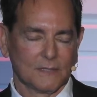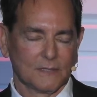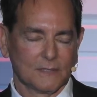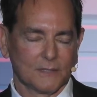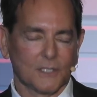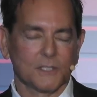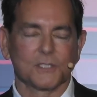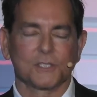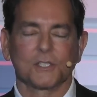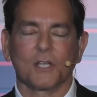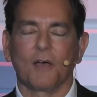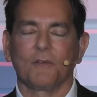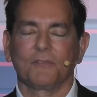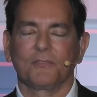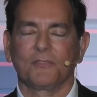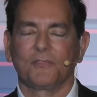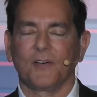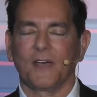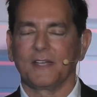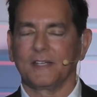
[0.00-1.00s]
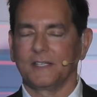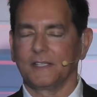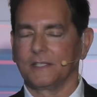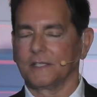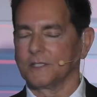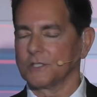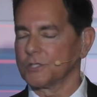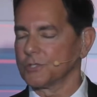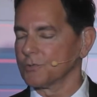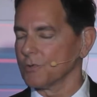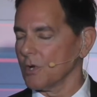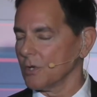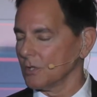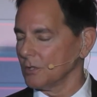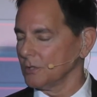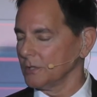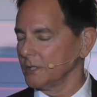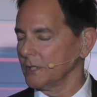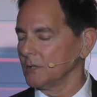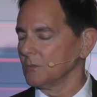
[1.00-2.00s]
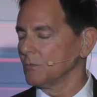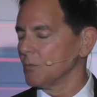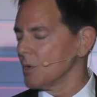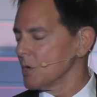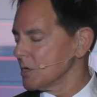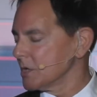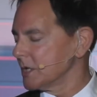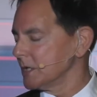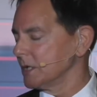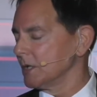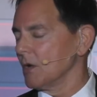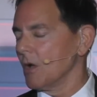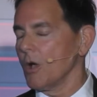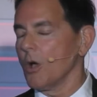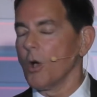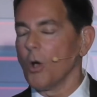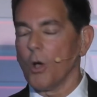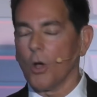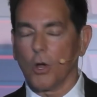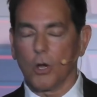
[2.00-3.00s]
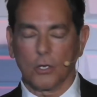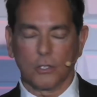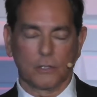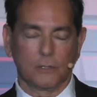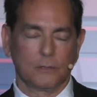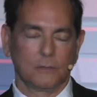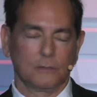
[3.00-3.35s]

Let's stop fighting and struggling and working hard.